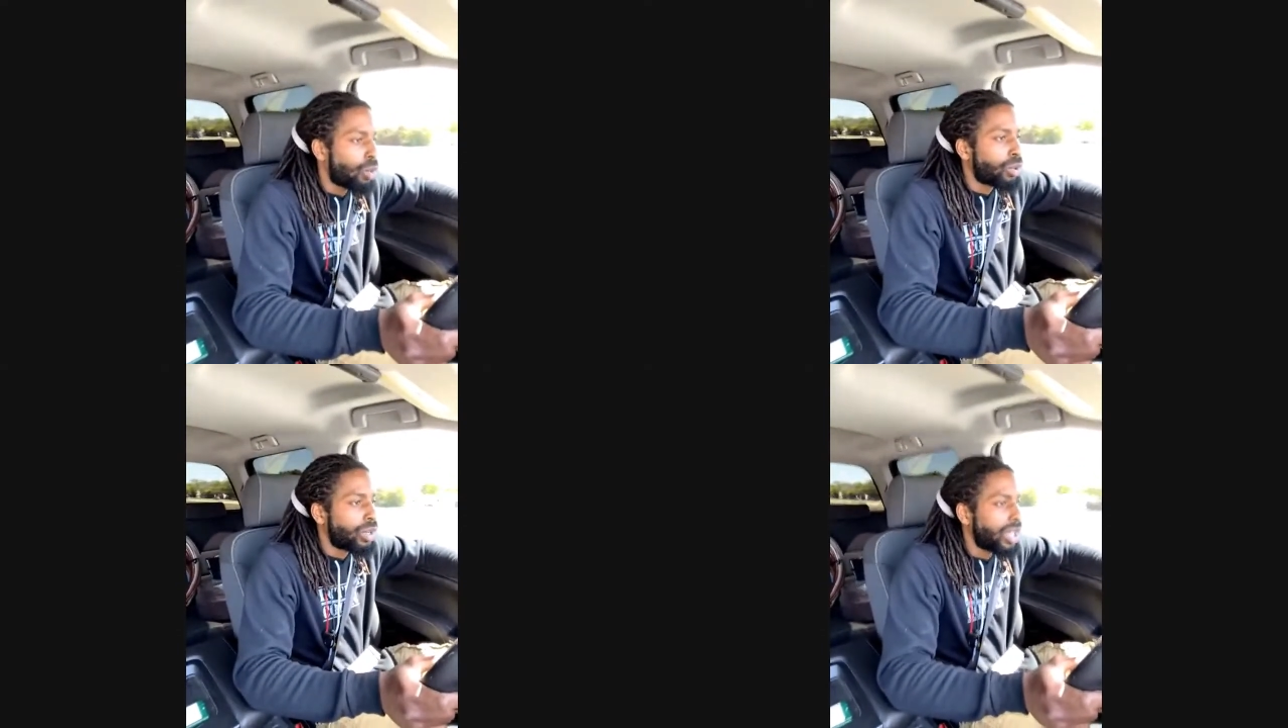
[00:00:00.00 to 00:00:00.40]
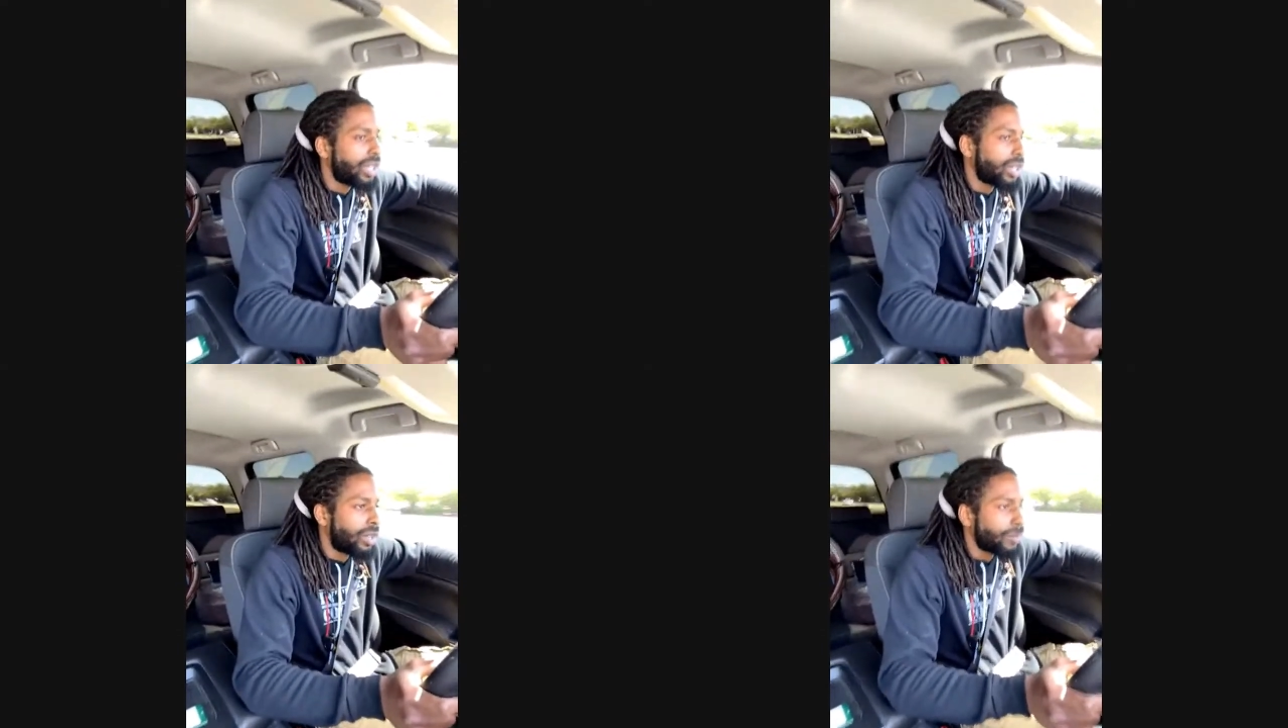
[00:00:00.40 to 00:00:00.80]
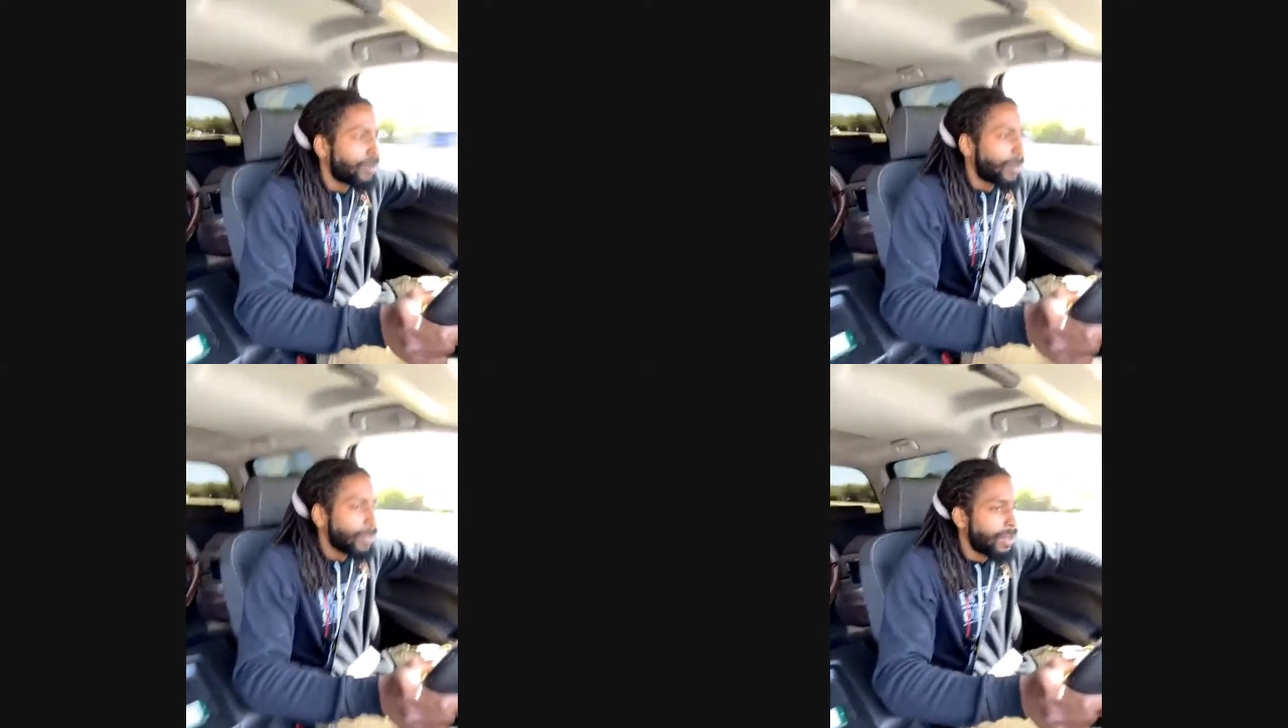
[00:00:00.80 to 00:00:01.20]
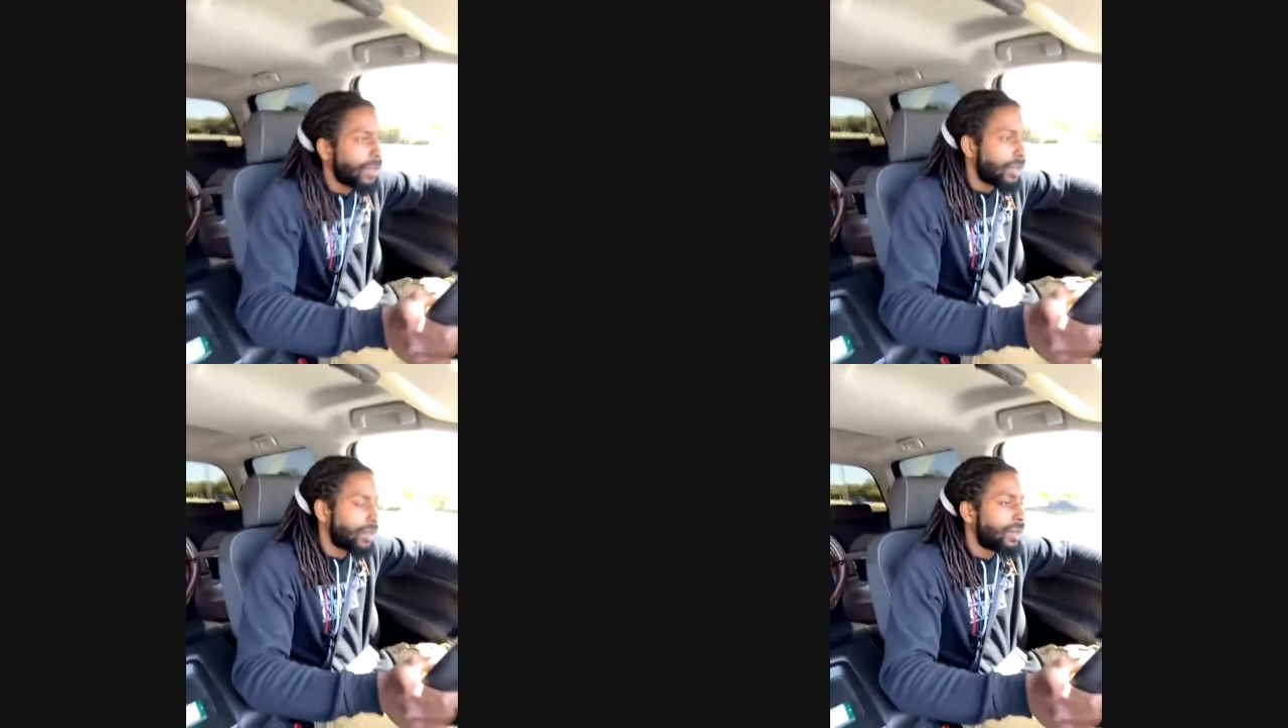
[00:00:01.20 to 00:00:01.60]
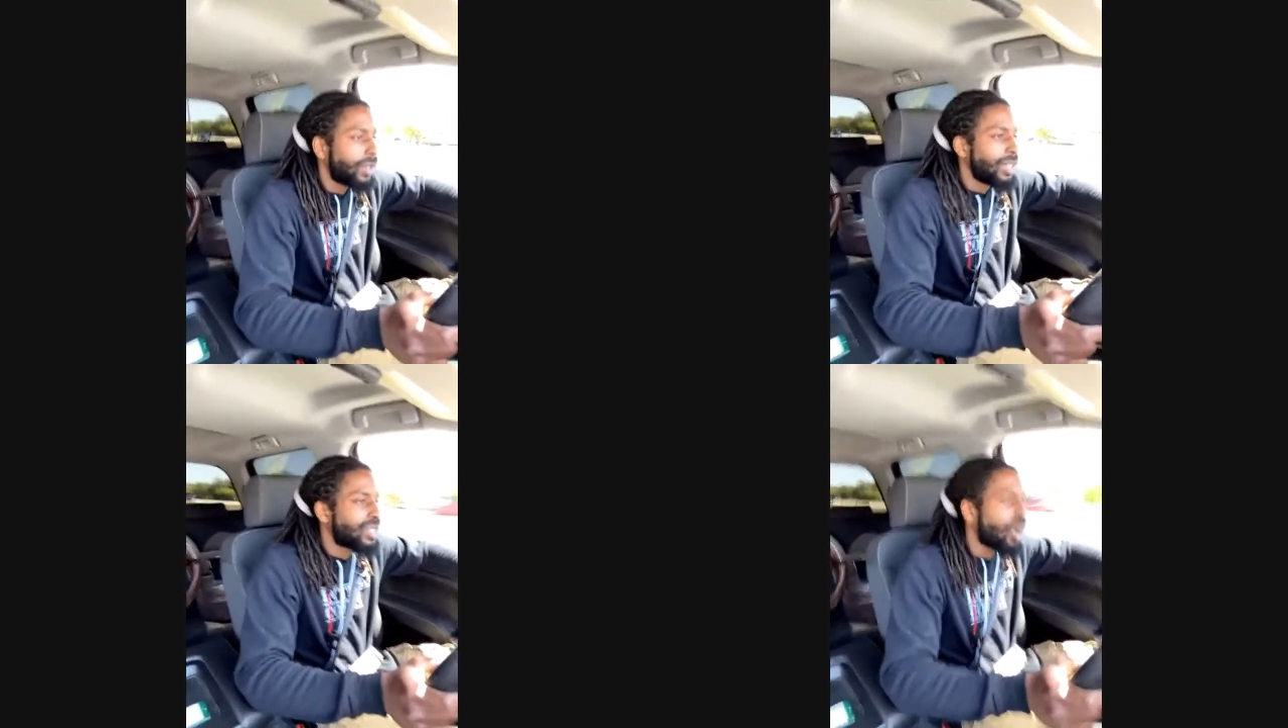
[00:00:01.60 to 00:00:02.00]
ordered
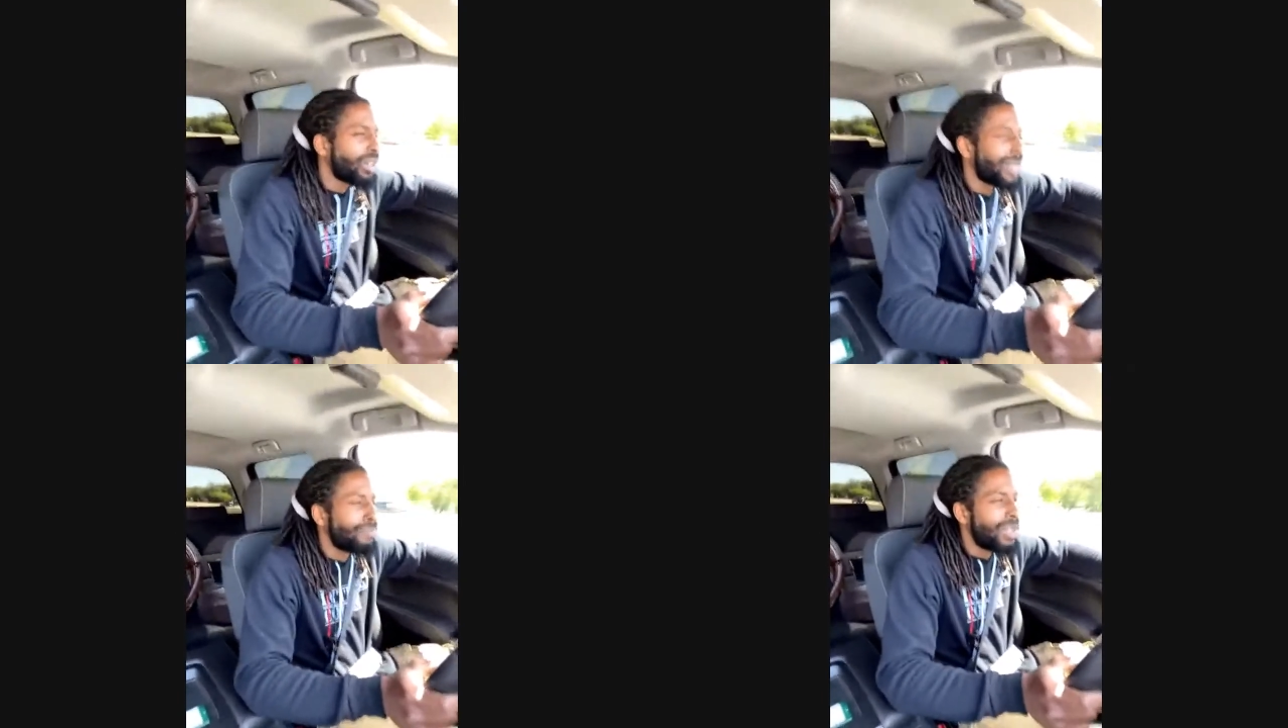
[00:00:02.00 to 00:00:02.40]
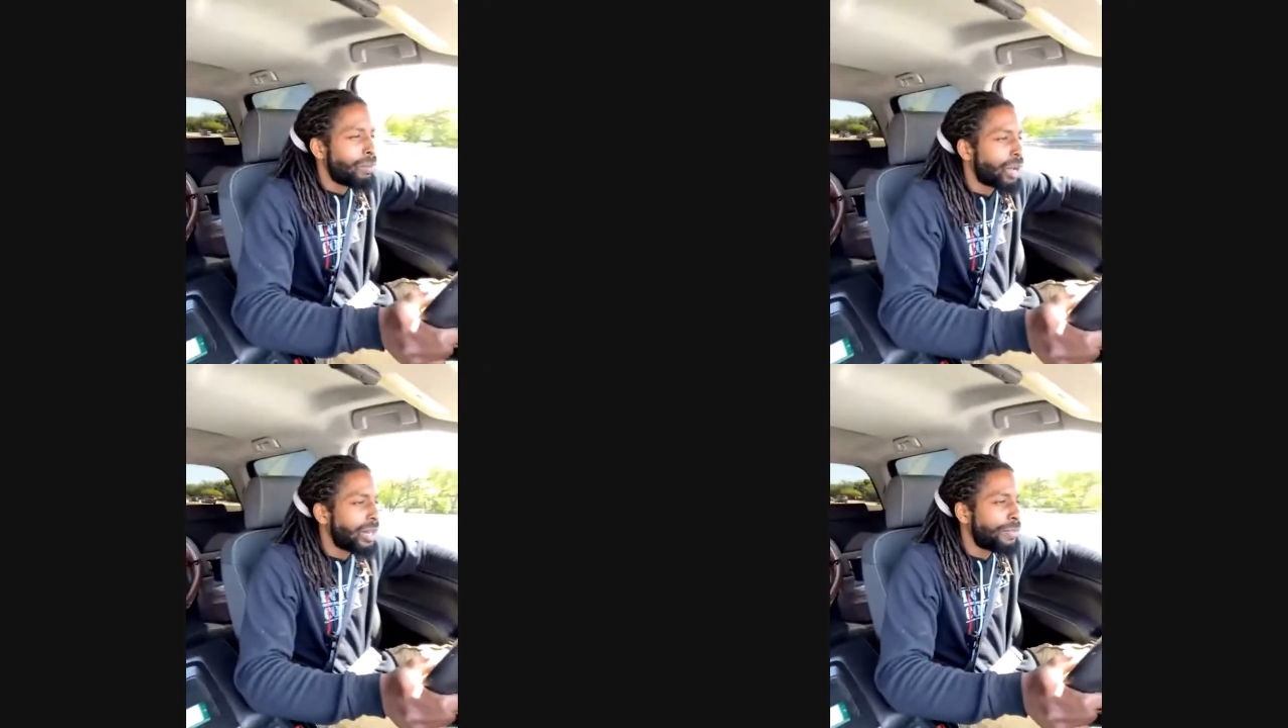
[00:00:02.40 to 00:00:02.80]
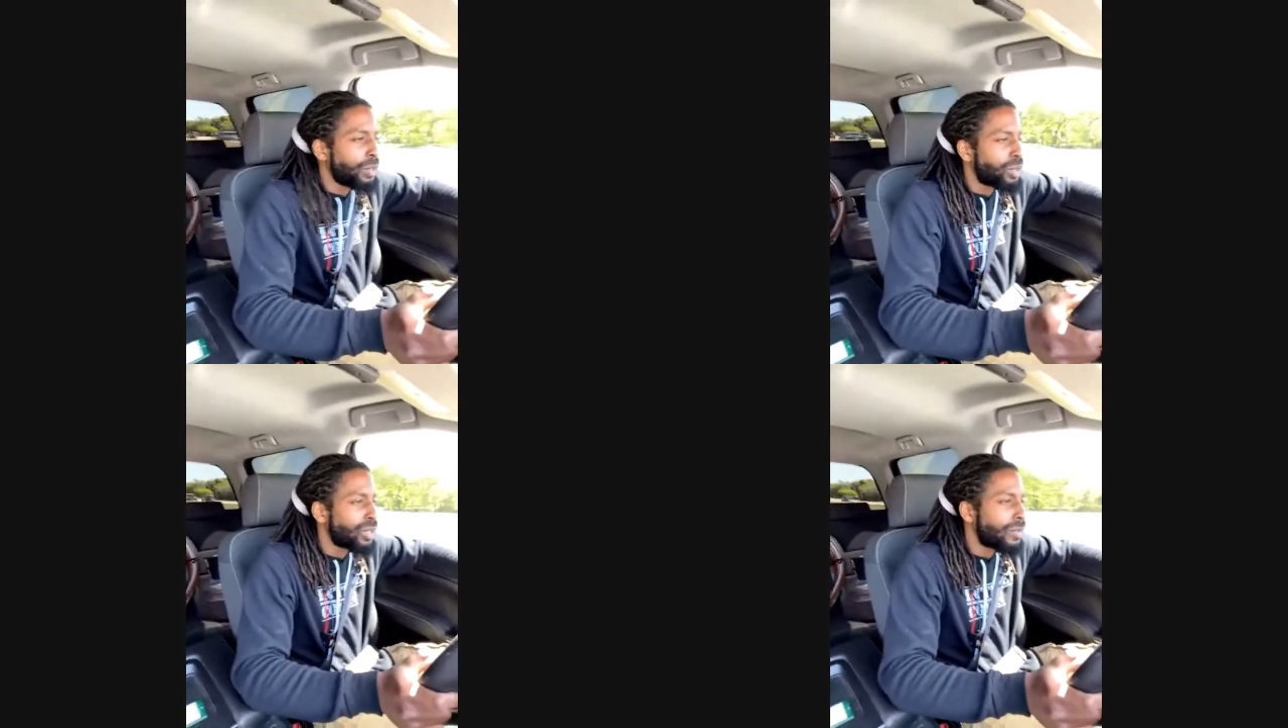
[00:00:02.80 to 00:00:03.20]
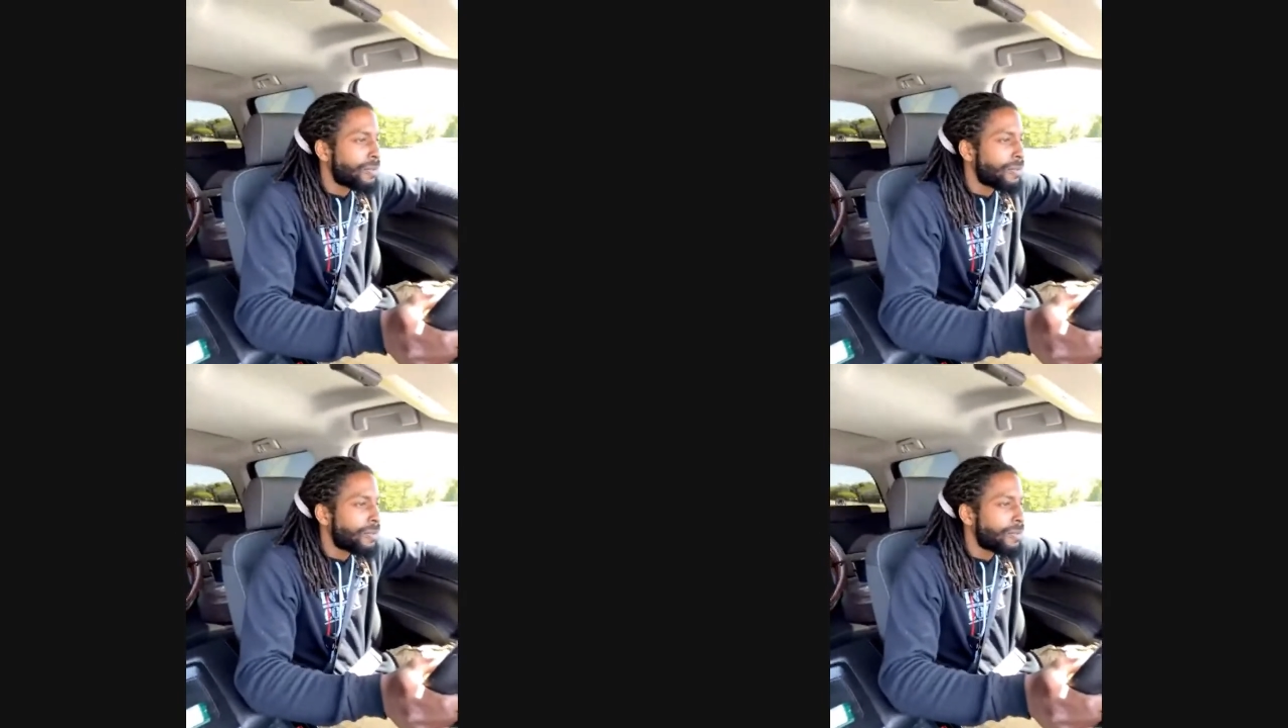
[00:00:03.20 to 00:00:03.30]
it's called a membrane filter,